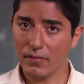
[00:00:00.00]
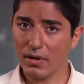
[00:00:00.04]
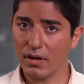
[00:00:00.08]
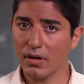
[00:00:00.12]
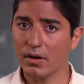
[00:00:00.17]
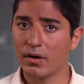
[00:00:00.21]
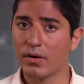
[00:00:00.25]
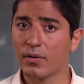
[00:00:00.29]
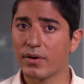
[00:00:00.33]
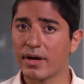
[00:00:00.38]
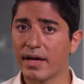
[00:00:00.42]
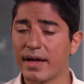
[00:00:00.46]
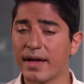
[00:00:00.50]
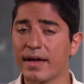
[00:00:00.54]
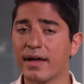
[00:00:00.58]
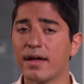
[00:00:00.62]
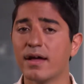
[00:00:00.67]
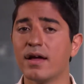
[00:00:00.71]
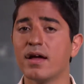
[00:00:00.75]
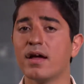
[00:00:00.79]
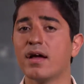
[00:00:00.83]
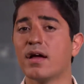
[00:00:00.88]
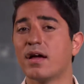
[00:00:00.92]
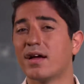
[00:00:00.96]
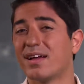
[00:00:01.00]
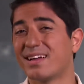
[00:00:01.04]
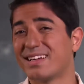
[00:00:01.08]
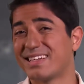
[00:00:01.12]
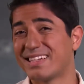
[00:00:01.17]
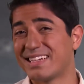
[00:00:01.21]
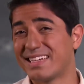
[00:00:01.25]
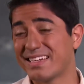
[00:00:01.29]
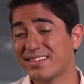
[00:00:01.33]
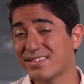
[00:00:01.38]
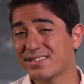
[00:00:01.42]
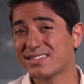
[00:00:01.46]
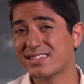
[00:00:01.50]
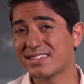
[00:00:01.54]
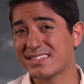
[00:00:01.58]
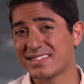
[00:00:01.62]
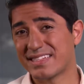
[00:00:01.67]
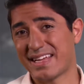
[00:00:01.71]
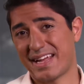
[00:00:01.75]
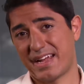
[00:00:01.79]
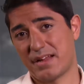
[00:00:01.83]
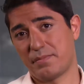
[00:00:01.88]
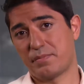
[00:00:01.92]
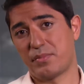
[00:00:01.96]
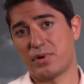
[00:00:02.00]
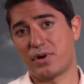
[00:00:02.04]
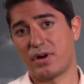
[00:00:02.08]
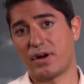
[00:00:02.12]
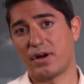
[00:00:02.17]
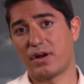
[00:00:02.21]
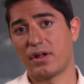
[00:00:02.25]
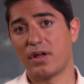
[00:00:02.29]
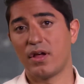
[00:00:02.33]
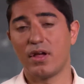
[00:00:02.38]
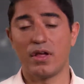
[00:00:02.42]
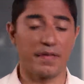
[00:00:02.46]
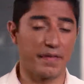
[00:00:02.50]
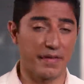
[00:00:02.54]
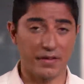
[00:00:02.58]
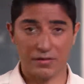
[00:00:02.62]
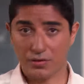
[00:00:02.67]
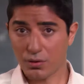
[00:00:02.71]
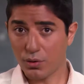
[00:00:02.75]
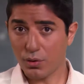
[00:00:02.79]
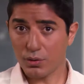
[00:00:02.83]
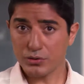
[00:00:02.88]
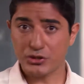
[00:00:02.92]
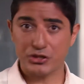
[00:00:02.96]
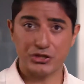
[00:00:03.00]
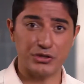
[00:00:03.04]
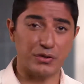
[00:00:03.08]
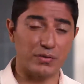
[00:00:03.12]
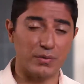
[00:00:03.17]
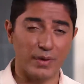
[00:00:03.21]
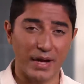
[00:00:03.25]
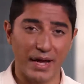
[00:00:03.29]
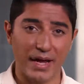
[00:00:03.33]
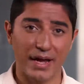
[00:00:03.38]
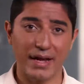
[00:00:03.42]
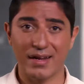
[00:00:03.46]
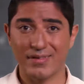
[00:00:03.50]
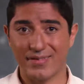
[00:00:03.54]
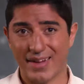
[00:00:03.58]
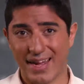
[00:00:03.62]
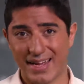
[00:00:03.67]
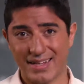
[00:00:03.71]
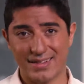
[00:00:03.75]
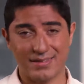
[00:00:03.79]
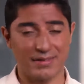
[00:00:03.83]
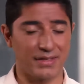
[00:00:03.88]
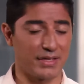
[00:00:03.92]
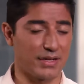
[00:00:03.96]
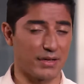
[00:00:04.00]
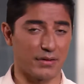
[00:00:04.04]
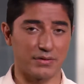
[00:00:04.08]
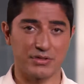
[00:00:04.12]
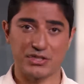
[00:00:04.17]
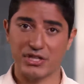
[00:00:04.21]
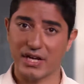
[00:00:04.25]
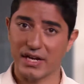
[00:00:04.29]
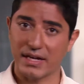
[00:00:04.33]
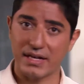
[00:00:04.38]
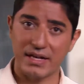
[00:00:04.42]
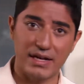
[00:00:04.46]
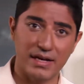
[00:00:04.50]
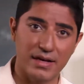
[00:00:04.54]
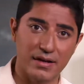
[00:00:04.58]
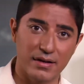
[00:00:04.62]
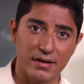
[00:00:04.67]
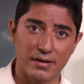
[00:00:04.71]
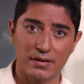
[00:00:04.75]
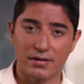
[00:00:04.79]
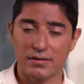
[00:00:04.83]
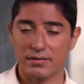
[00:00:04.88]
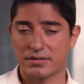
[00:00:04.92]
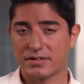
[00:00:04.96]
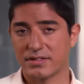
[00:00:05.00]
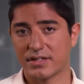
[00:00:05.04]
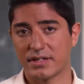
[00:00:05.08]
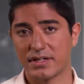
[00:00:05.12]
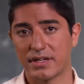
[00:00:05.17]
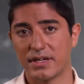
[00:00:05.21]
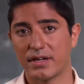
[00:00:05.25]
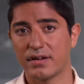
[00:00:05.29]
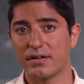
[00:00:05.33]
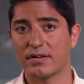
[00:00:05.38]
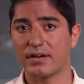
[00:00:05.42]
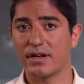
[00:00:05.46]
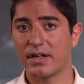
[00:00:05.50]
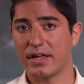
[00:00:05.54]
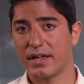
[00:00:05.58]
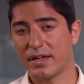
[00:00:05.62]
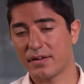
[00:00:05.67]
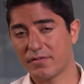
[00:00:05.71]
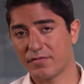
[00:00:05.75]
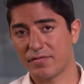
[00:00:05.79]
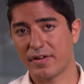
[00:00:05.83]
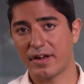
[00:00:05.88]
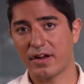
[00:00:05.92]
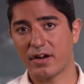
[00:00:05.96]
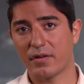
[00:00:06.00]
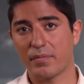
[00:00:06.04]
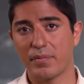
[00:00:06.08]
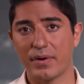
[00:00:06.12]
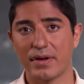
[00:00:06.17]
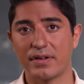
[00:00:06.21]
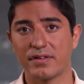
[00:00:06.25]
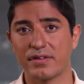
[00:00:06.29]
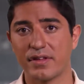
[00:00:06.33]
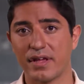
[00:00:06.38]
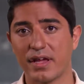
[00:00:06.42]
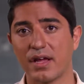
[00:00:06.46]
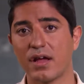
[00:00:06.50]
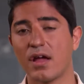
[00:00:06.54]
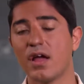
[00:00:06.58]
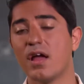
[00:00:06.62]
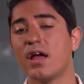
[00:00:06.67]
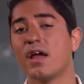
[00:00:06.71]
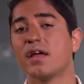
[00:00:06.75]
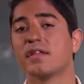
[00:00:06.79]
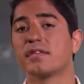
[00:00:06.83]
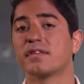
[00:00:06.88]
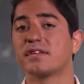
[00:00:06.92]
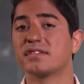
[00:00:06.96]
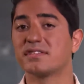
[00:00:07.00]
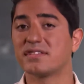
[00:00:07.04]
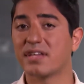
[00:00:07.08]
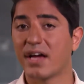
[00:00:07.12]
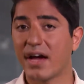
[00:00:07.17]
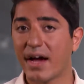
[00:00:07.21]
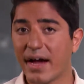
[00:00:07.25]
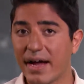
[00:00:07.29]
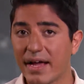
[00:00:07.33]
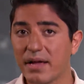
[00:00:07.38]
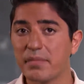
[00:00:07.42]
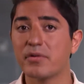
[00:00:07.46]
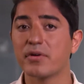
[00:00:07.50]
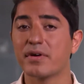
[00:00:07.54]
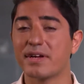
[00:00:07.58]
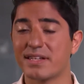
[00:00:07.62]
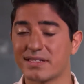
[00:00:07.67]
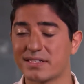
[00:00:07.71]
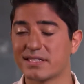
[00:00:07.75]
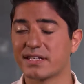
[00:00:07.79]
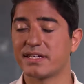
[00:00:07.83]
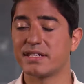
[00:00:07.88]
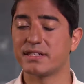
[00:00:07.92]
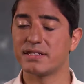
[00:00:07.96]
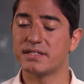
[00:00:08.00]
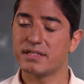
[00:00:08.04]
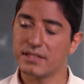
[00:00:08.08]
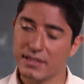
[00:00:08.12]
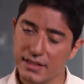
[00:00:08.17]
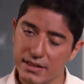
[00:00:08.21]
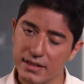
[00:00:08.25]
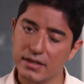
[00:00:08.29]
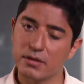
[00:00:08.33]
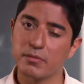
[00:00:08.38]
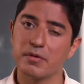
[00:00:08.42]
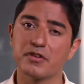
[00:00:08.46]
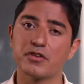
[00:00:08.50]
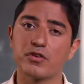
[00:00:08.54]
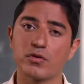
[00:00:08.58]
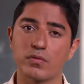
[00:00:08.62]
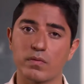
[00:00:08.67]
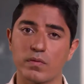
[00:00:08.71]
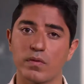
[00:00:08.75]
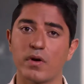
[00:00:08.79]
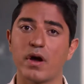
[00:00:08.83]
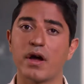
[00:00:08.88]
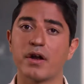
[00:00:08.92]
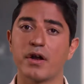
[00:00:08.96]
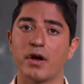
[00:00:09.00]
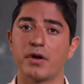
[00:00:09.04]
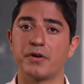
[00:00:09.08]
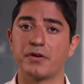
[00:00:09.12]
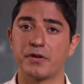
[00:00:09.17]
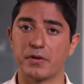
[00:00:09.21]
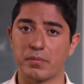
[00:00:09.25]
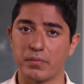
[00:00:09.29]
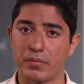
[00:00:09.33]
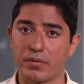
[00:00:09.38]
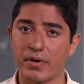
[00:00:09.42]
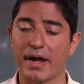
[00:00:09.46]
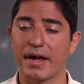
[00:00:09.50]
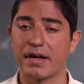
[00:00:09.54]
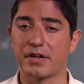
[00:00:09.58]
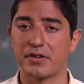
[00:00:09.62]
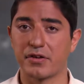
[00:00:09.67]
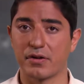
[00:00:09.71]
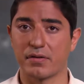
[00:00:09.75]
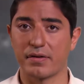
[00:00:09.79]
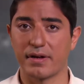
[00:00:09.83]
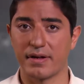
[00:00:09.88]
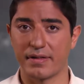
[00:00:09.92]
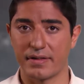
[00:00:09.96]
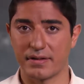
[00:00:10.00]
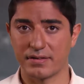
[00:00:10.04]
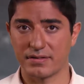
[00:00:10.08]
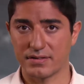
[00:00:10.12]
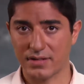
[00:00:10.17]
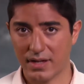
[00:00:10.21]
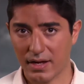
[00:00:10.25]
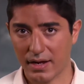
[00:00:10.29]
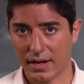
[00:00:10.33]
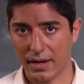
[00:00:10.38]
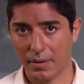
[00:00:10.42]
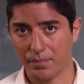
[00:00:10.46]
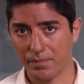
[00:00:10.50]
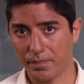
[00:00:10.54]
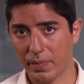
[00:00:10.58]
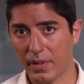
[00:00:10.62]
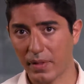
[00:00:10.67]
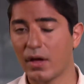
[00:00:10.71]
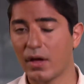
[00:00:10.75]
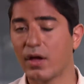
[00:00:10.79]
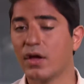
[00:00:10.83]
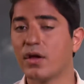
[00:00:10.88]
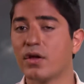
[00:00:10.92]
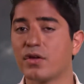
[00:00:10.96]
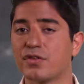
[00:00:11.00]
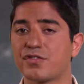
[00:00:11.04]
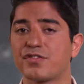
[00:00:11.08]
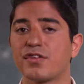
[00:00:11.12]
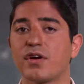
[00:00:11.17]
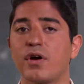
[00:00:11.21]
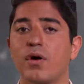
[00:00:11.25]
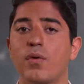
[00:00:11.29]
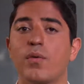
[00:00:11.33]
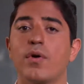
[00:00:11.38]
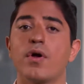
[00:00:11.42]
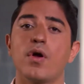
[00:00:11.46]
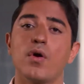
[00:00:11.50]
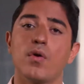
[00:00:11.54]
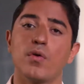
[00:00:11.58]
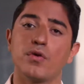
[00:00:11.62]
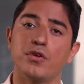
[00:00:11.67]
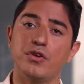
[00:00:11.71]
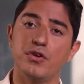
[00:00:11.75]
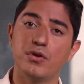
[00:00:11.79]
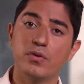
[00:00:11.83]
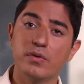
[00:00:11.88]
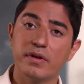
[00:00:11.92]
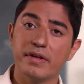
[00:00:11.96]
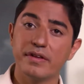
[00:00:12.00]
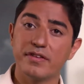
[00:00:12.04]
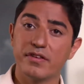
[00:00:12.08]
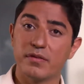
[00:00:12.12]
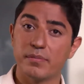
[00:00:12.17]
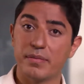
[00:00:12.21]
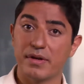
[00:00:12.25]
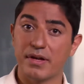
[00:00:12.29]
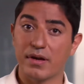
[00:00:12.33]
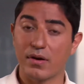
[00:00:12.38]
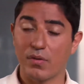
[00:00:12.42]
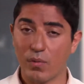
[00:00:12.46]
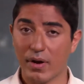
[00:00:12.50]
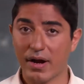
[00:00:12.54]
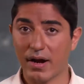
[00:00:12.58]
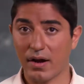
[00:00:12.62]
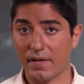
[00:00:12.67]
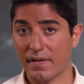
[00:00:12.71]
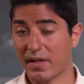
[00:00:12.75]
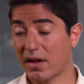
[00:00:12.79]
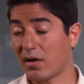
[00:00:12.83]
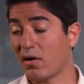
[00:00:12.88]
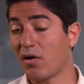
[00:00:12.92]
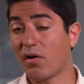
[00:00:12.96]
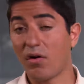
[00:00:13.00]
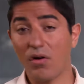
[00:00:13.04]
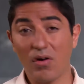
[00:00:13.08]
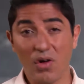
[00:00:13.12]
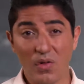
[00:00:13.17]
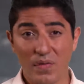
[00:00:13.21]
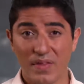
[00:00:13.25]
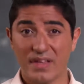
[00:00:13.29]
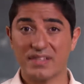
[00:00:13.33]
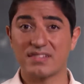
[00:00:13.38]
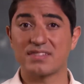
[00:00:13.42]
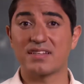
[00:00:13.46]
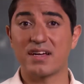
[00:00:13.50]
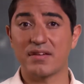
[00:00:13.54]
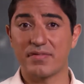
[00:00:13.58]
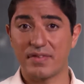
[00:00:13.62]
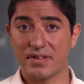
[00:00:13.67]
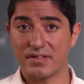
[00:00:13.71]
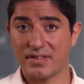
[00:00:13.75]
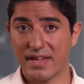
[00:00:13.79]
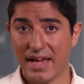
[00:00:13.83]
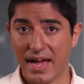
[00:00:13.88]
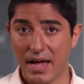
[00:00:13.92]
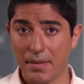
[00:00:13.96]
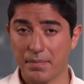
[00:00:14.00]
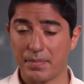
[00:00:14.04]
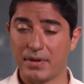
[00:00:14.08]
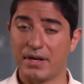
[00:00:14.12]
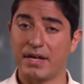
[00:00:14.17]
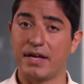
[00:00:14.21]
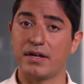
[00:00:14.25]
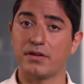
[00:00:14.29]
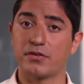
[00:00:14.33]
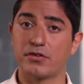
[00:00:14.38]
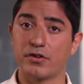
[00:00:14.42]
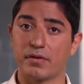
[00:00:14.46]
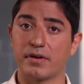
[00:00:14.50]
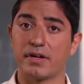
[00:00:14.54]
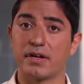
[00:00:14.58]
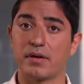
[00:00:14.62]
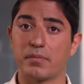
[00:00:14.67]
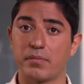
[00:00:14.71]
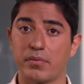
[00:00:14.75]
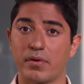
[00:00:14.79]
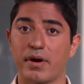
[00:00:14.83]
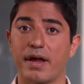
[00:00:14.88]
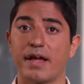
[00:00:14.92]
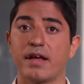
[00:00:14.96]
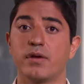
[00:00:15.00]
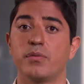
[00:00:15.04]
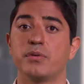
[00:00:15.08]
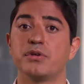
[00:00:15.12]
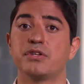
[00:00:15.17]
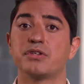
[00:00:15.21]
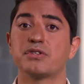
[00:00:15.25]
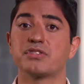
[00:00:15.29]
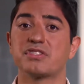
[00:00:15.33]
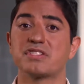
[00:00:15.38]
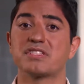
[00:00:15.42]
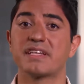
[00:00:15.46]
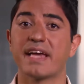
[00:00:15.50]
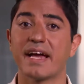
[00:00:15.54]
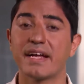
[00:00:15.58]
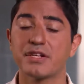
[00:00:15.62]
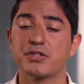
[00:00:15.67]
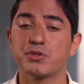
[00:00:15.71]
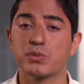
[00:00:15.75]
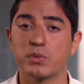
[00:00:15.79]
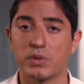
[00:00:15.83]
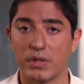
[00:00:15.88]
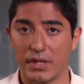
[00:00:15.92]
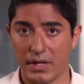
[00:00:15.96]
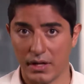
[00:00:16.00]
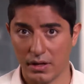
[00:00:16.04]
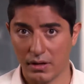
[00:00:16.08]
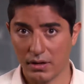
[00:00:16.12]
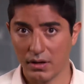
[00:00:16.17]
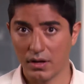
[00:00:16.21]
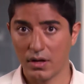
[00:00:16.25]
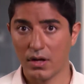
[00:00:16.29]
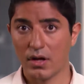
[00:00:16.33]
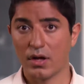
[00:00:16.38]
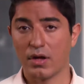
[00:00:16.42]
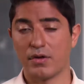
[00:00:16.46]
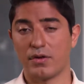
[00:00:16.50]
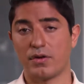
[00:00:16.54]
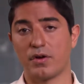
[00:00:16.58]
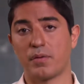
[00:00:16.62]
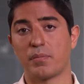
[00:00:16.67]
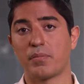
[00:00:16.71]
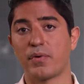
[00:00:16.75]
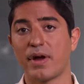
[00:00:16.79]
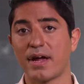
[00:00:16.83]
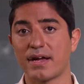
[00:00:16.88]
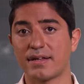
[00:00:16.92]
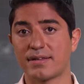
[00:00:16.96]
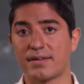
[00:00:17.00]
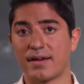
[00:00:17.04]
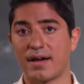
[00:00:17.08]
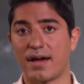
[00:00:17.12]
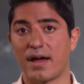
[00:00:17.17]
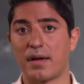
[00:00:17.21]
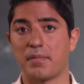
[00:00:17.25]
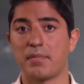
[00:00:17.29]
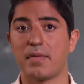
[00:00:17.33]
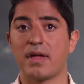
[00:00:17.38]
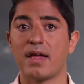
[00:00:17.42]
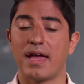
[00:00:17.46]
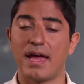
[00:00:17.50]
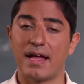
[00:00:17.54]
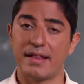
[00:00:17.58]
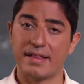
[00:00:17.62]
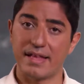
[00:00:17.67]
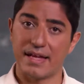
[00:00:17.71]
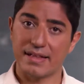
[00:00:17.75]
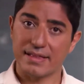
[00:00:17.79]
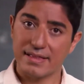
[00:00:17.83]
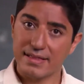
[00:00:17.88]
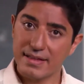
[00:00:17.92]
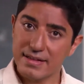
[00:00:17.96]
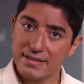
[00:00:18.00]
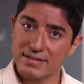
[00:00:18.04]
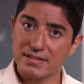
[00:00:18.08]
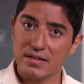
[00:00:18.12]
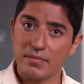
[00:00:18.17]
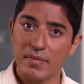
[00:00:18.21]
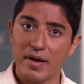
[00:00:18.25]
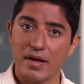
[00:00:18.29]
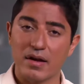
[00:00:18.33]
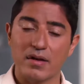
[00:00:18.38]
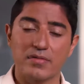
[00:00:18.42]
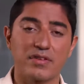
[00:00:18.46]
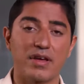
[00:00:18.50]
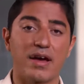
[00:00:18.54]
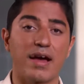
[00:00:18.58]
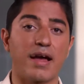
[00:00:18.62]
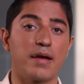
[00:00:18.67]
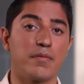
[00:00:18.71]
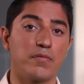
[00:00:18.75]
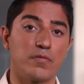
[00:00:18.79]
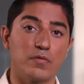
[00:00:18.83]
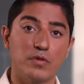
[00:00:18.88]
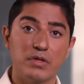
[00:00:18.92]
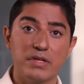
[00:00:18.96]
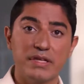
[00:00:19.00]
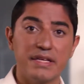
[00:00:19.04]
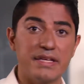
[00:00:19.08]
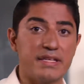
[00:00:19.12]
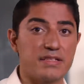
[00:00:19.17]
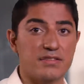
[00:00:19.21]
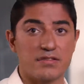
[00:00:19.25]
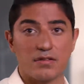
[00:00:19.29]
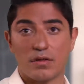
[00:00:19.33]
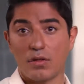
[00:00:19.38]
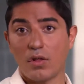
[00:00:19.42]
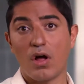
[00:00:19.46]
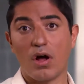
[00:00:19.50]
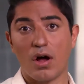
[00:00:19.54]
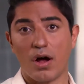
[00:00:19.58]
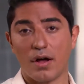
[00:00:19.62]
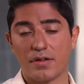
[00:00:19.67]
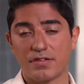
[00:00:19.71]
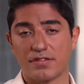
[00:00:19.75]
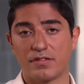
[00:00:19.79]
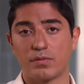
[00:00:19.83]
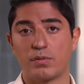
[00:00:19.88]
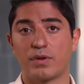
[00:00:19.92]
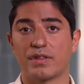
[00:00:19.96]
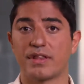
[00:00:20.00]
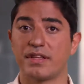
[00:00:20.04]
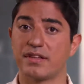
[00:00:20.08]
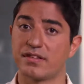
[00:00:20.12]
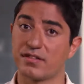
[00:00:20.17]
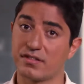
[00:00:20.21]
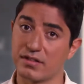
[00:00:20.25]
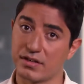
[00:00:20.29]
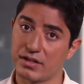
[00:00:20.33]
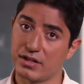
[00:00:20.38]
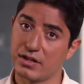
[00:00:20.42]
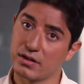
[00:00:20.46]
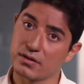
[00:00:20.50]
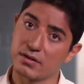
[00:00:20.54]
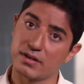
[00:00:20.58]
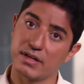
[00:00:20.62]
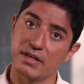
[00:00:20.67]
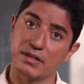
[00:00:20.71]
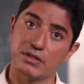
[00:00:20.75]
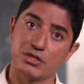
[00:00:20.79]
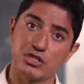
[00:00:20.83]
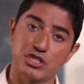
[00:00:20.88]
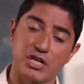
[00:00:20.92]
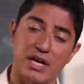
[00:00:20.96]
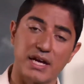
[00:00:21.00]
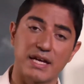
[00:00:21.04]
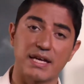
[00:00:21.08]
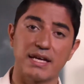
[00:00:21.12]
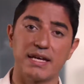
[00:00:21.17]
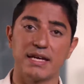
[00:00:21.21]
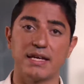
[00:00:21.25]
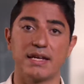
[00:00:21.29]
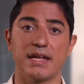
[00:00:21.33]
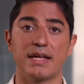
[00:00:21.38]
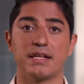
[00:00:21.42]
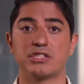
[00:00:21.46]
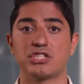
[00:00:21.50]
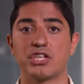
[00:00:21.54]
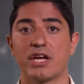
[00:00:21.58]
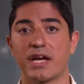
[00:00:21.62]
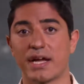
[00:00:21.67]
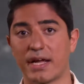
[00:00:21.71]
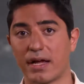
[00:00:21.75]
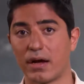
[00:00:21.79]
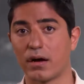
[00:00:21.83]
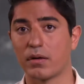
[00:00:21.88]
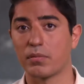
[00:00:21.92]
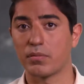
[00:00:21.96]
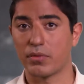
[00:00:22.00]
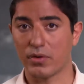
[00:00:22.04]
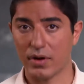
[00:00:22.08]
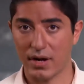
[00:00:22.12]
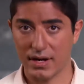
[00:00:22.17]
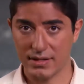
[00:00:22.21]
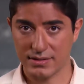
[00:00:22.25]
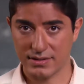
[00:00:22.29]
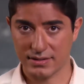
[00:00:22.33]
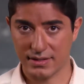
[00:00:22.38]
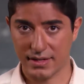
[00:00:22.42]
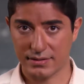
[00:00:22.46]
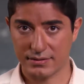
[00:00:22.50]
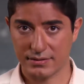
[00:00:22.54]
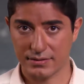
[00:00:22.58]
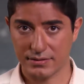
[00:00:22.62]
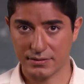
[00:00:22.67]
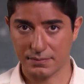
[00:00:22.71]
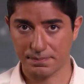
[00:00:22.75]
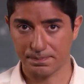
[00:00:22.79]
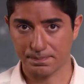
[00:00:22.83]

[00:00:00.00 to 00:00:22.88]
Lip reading: Okay, here's the sad part. This whole charade of checking security and fingerprinting, the timer is continuing to run on your break during this time. So you need to be aware that all this stuff is happening during a break when you're scheduling your break time, and that this amount of time really is lost with the security check-in and check-out process.